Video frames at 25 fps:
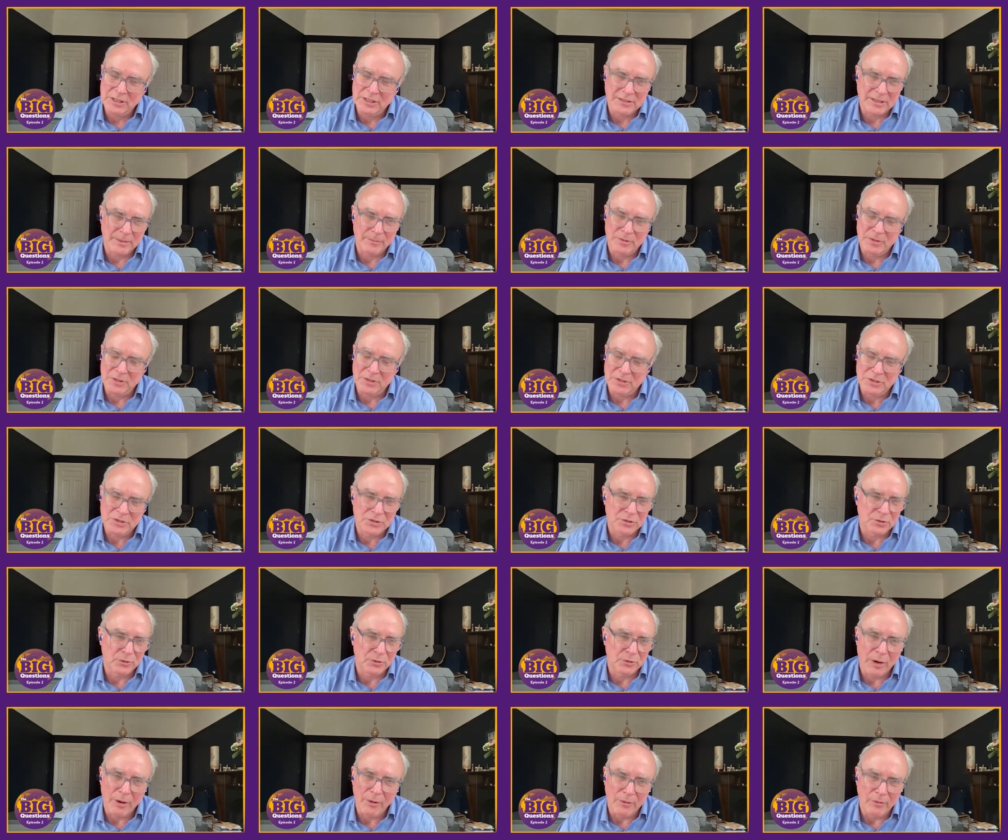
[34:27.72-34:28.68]
We'll see
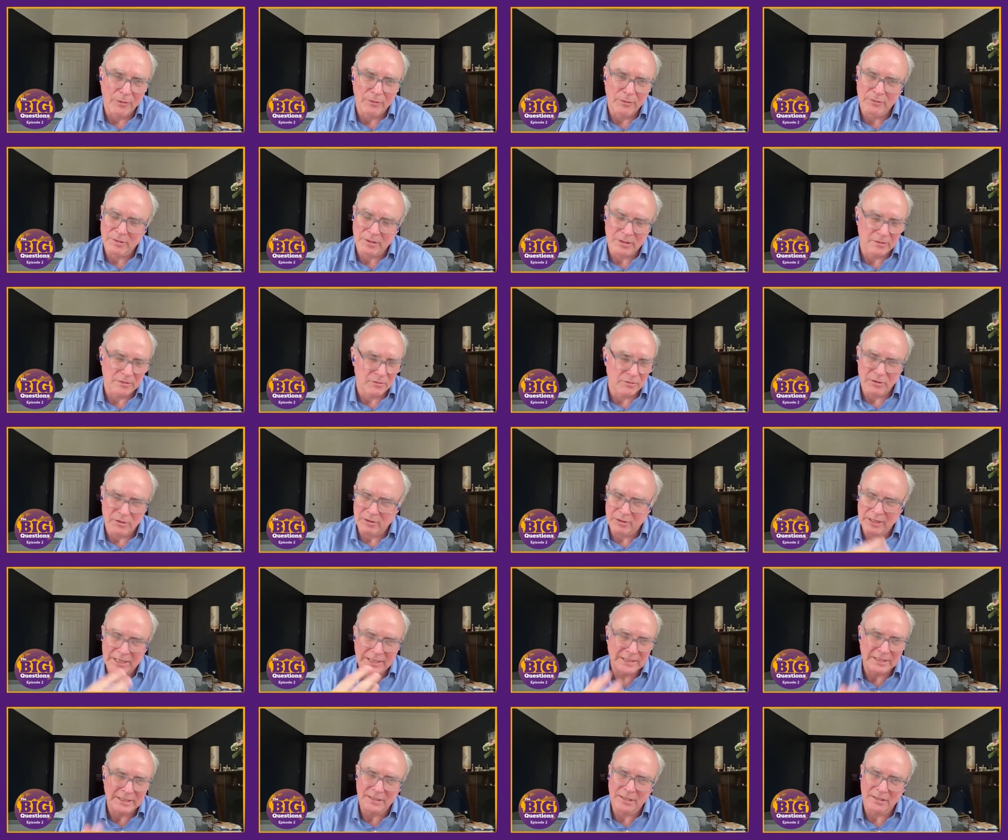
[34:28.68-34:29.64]
examples throughout
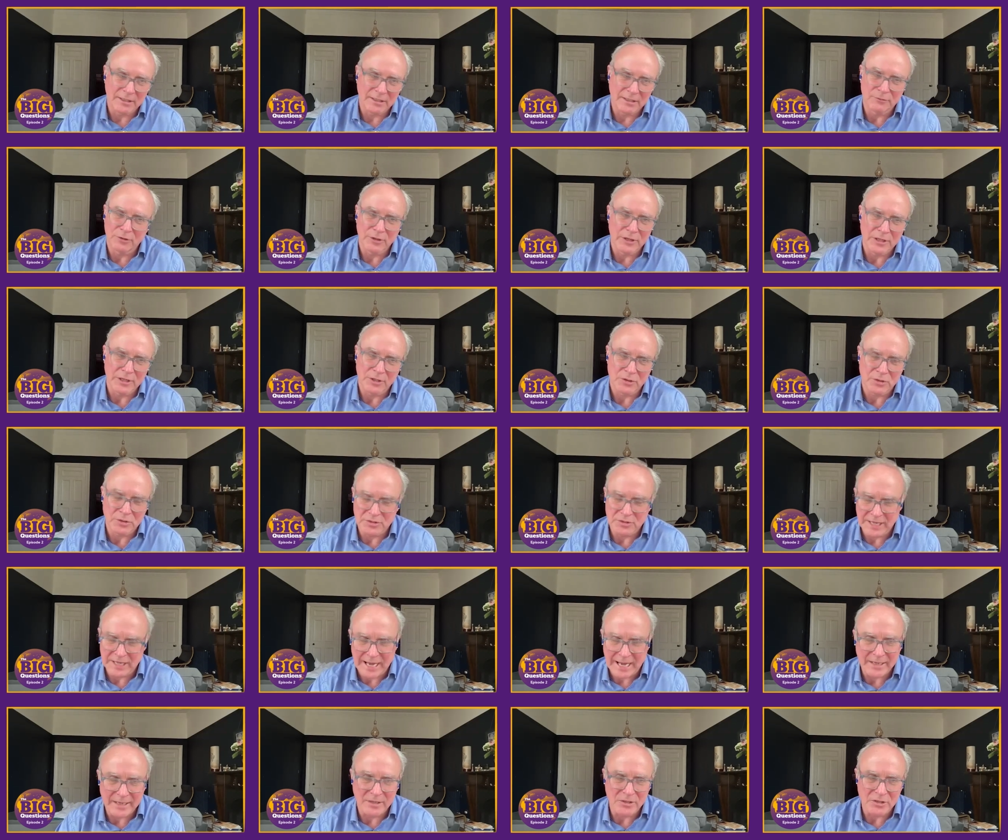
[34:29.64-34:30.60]
related to
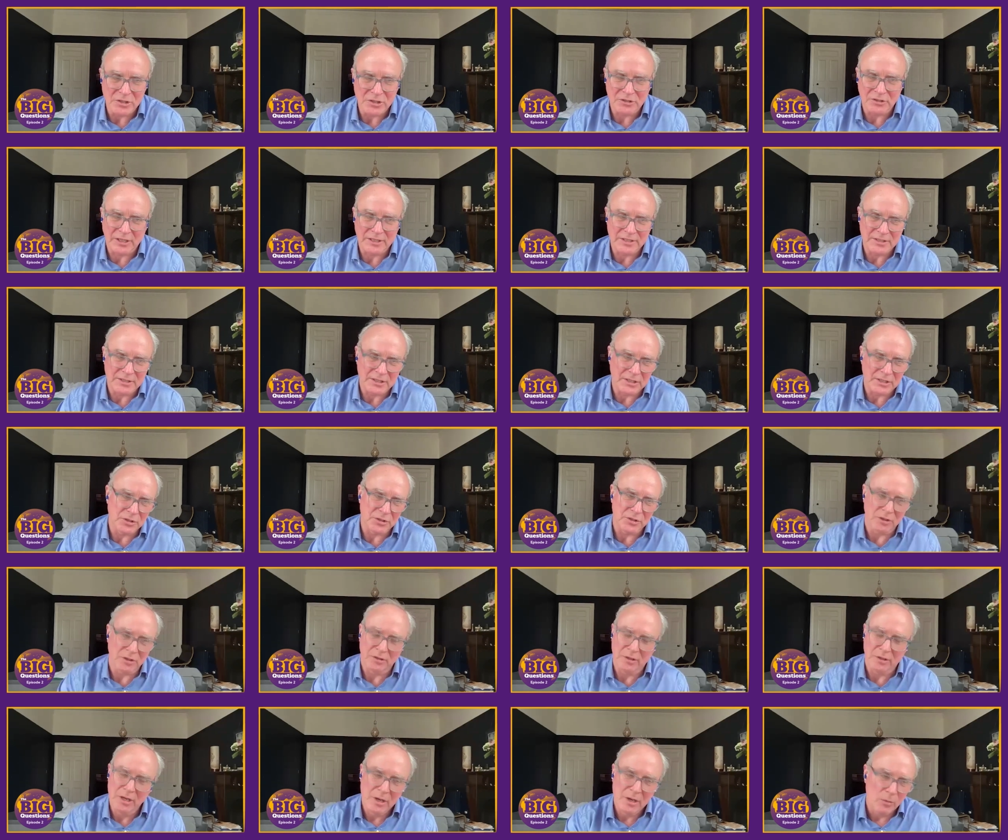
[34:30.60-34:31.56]
different issues: energy
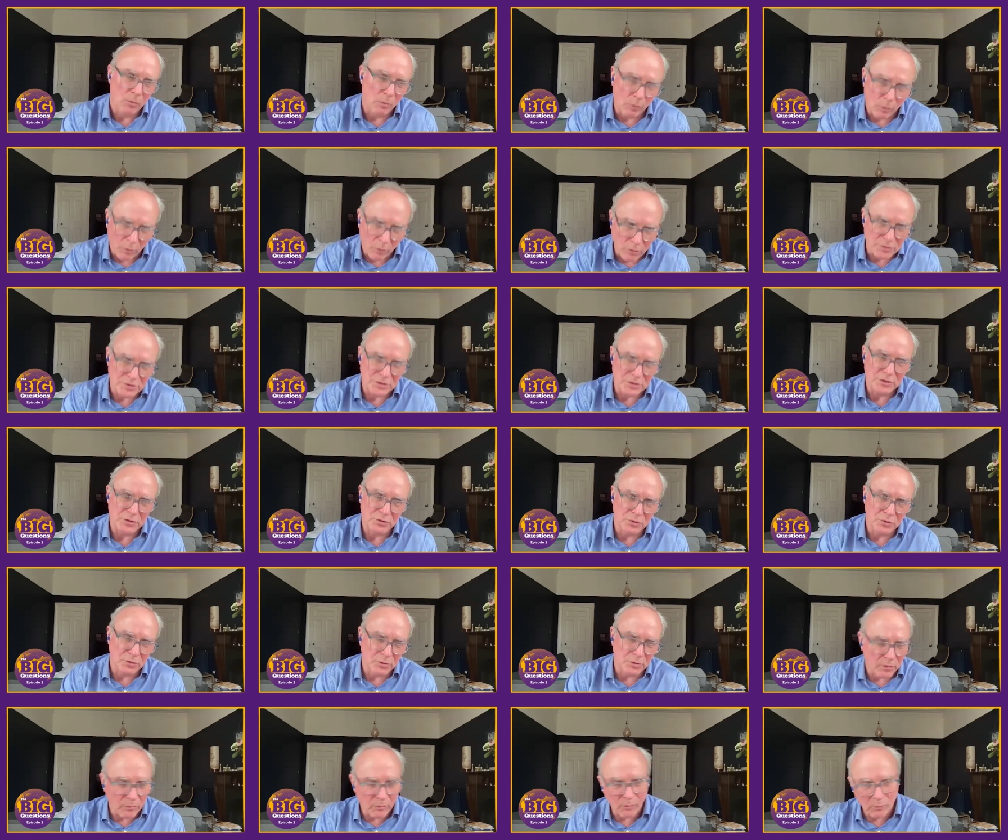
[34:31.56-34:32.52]
transition,
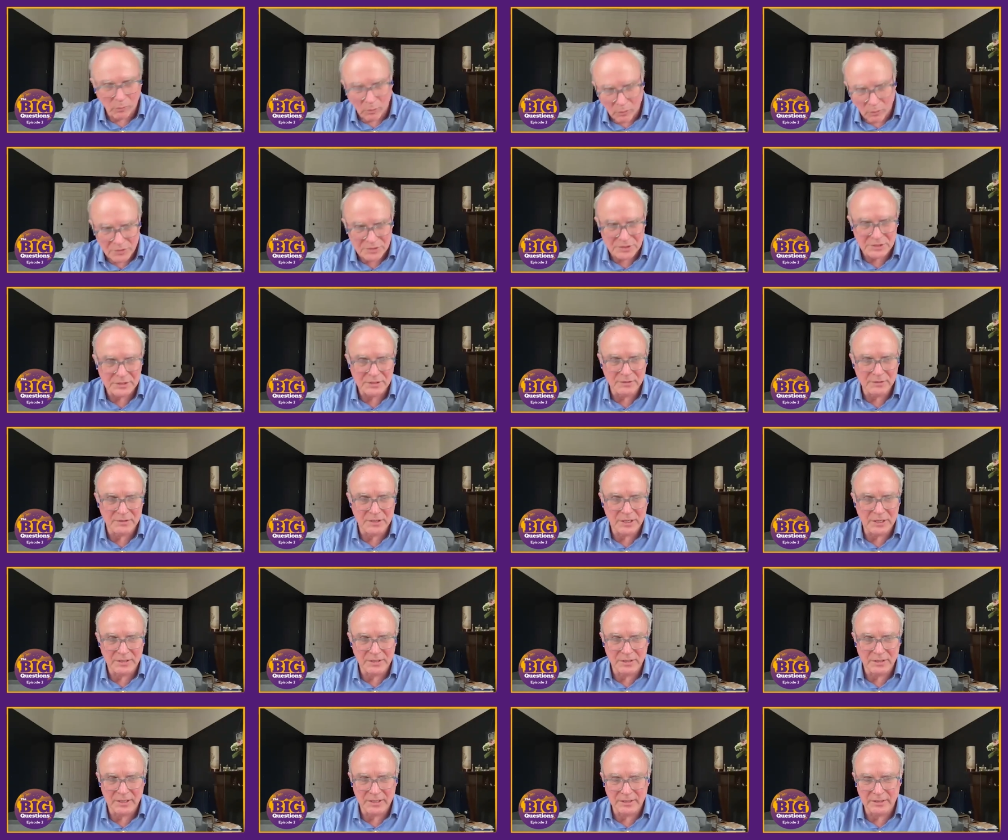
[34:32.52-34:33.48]
wars in Europe, wars
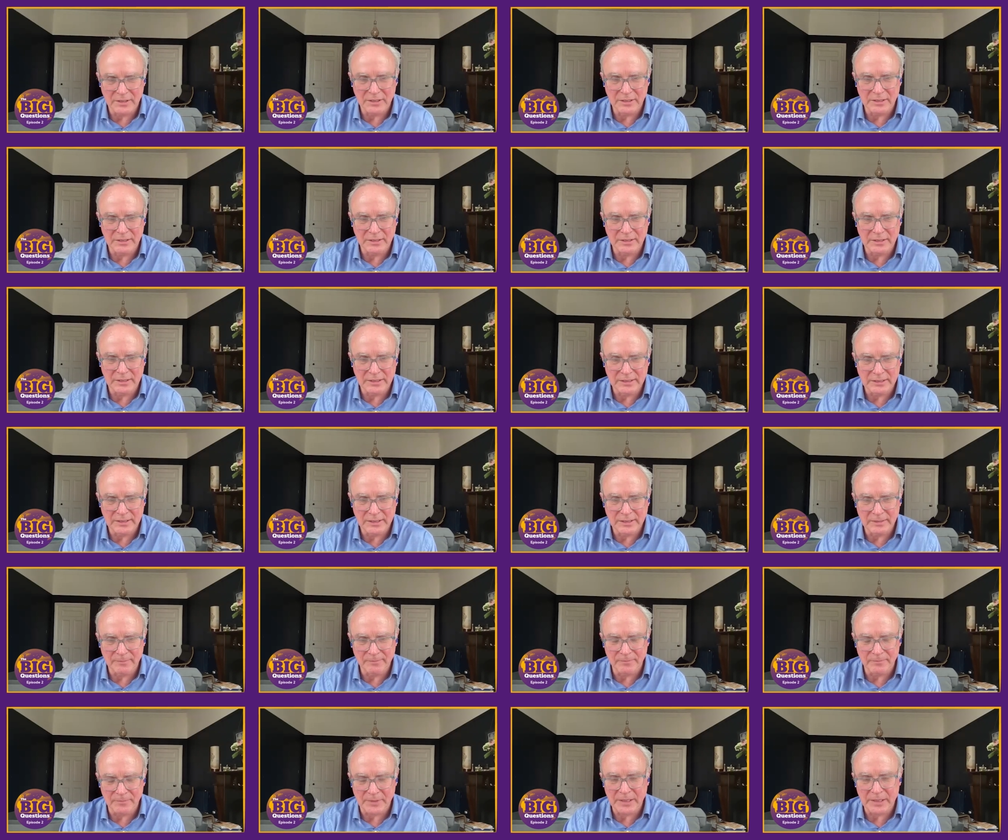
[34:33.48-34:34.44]
in in
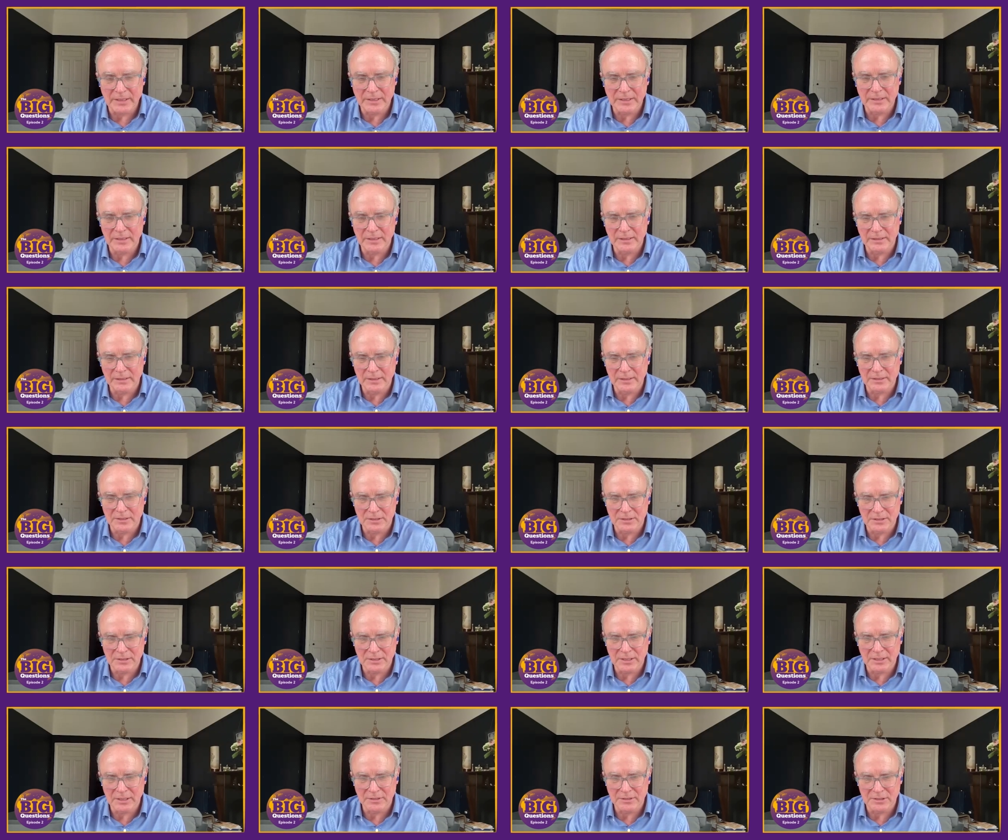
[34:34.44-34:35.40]
in in um,
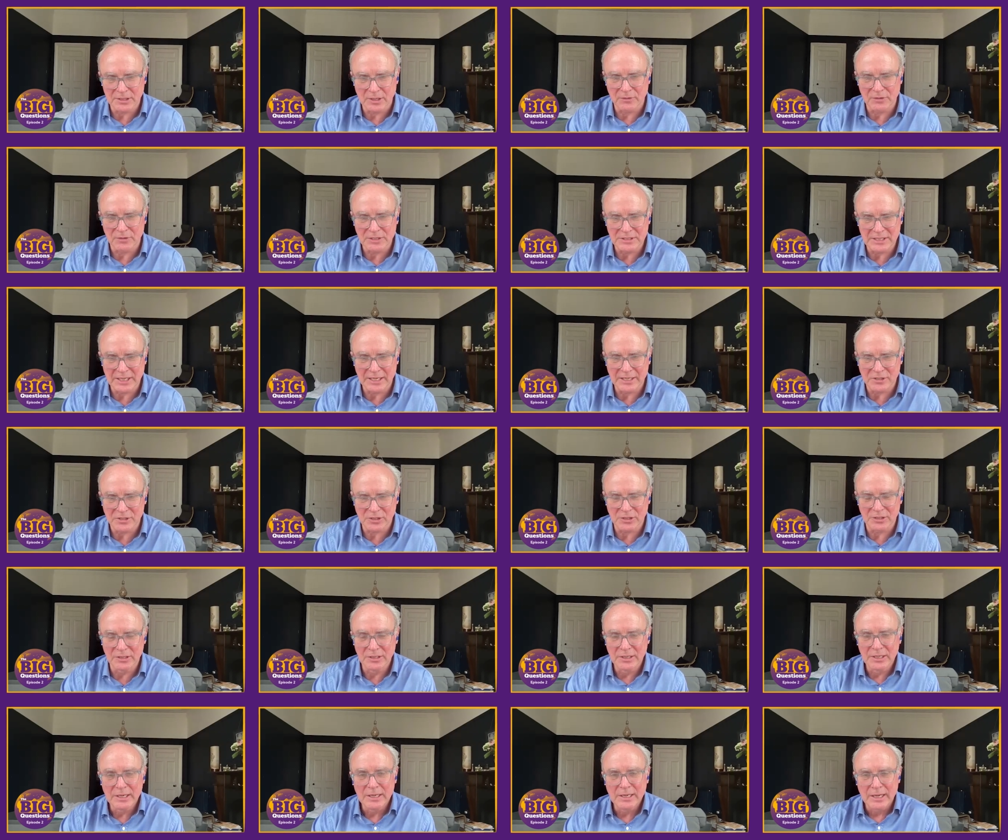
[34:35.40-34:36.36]
in, in
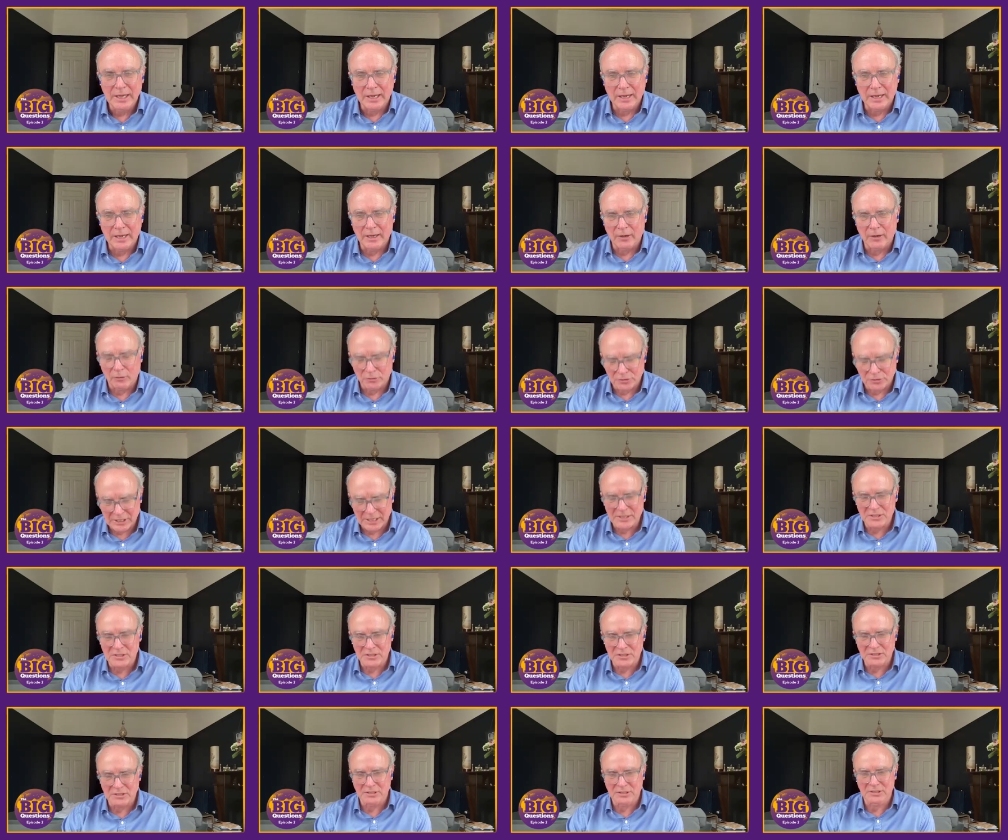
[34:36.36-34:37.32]
Southeast Asia,
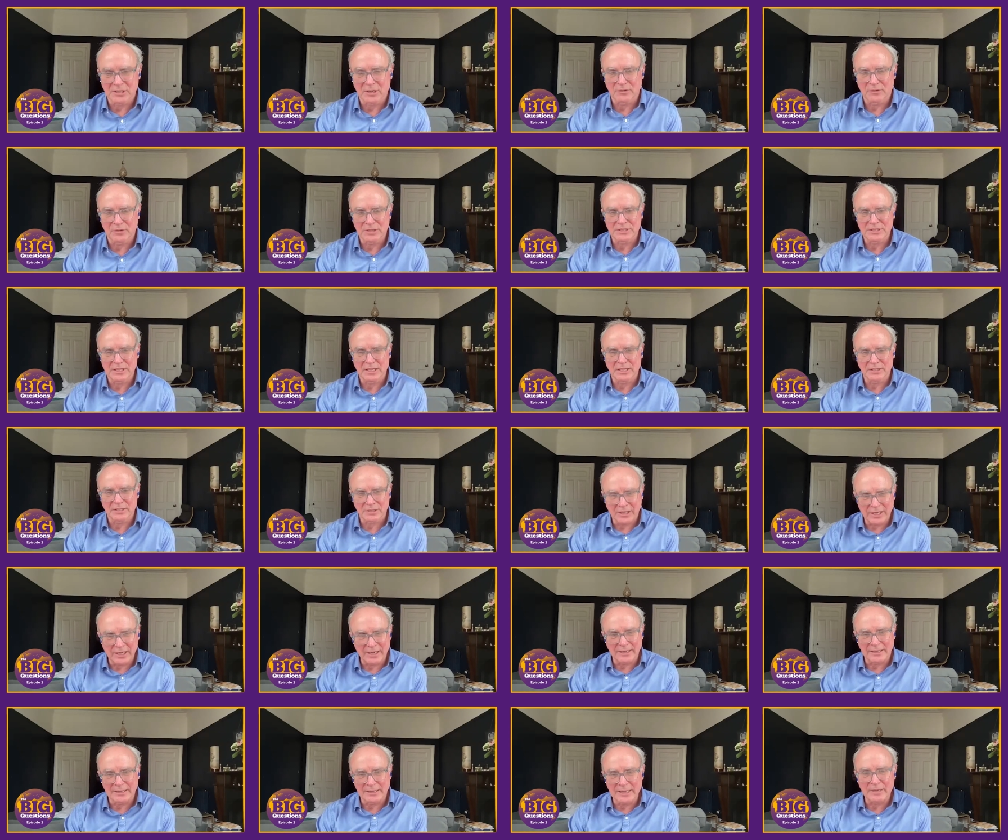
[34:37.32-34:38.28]
uh, tensions in
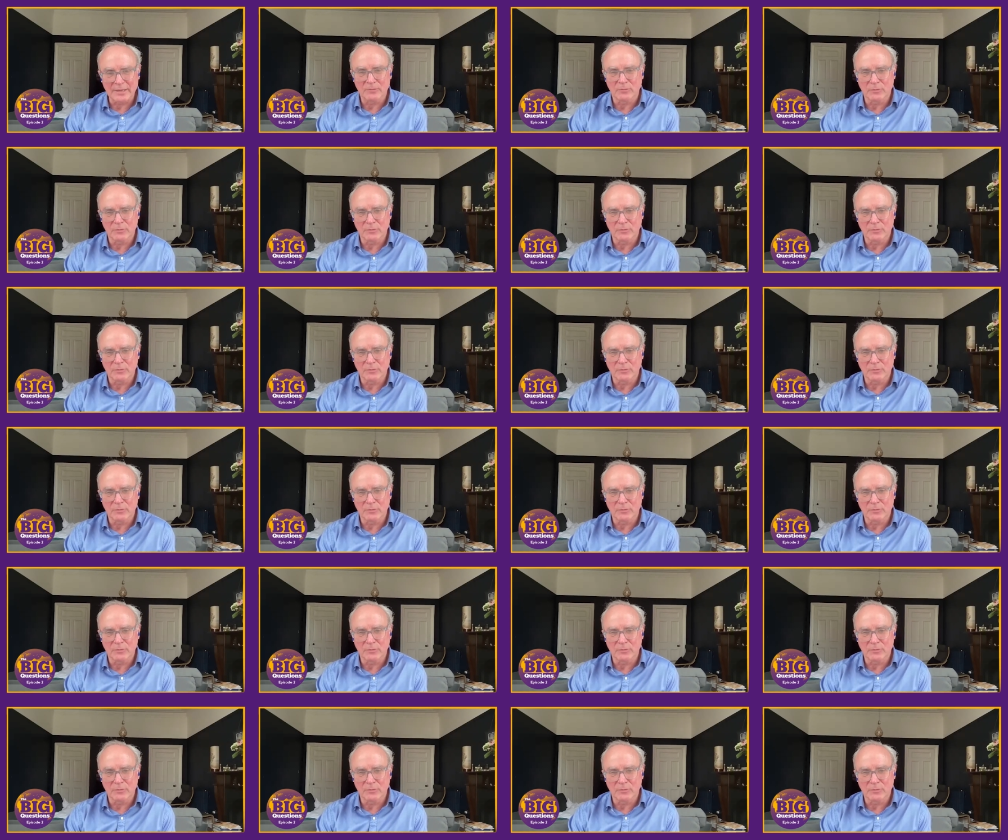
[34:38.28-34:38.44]
Southeast Asia.